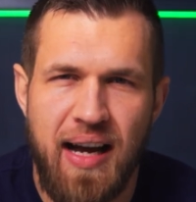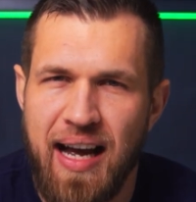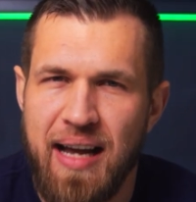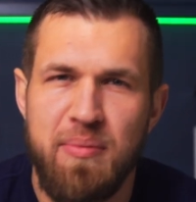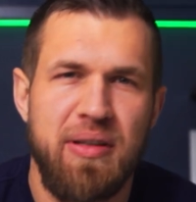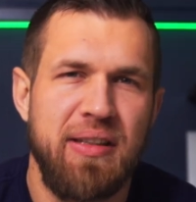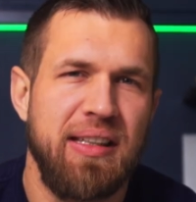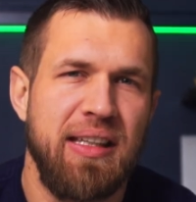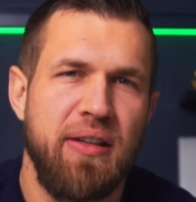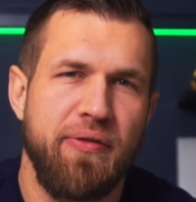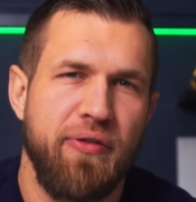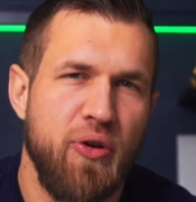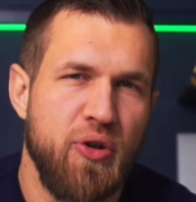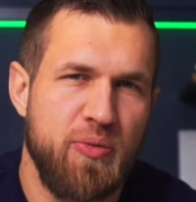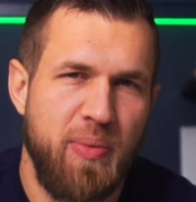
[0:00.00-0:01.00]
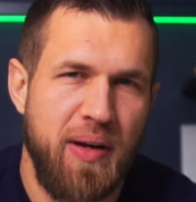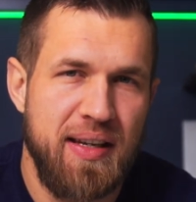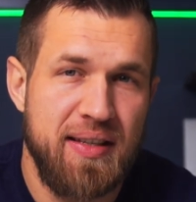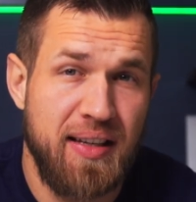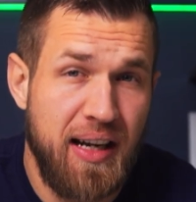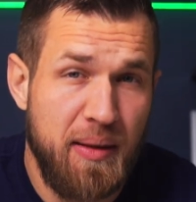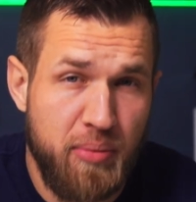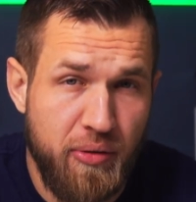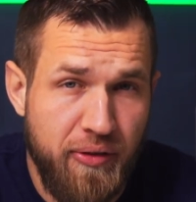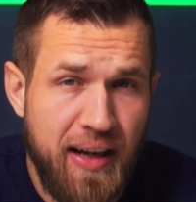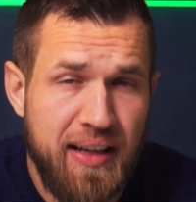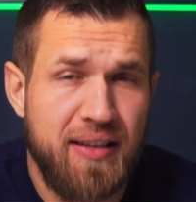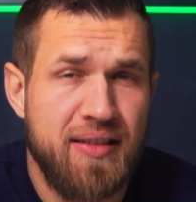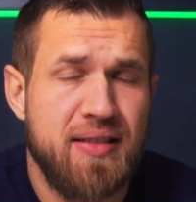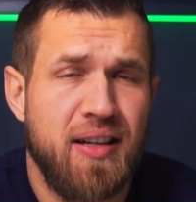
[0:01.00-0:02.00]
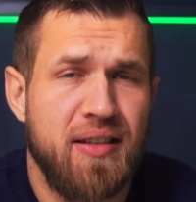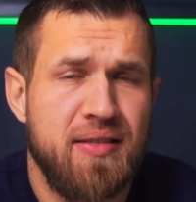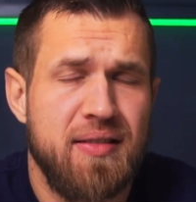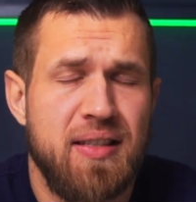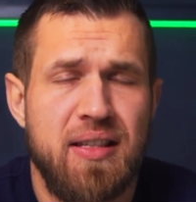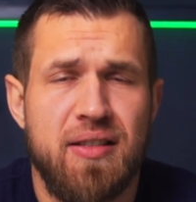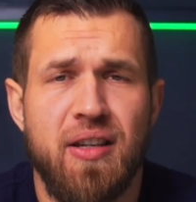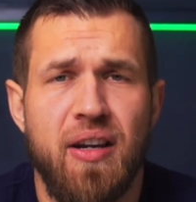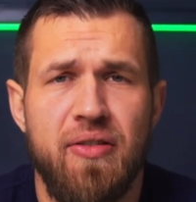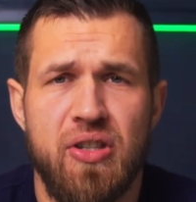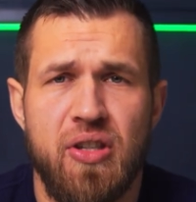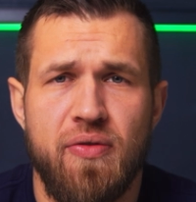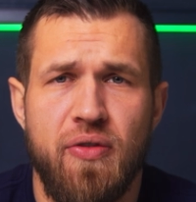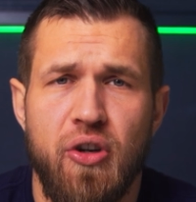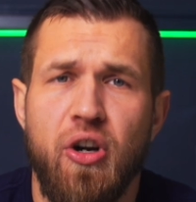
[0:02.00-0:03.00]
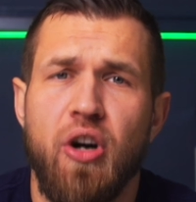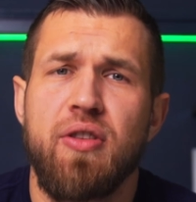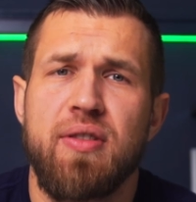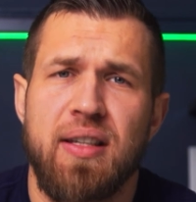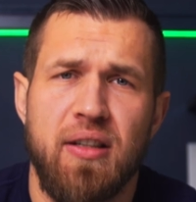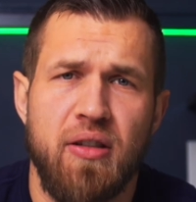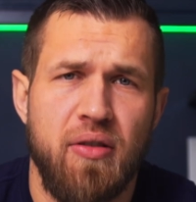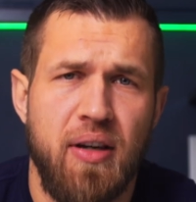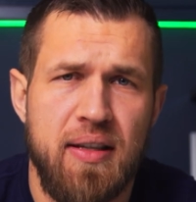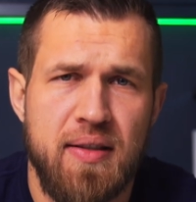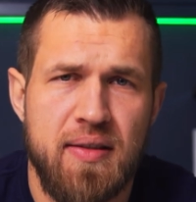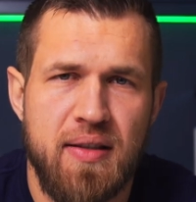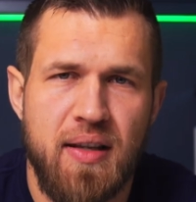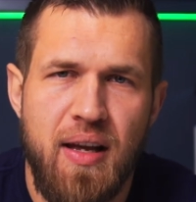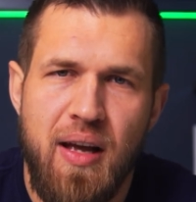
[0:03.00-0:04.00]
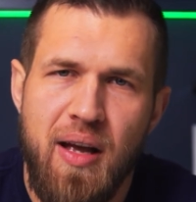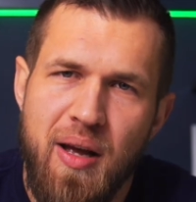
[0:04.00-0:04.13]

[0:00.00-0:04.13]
I'm in the info space and I provide consultancy services for content creators.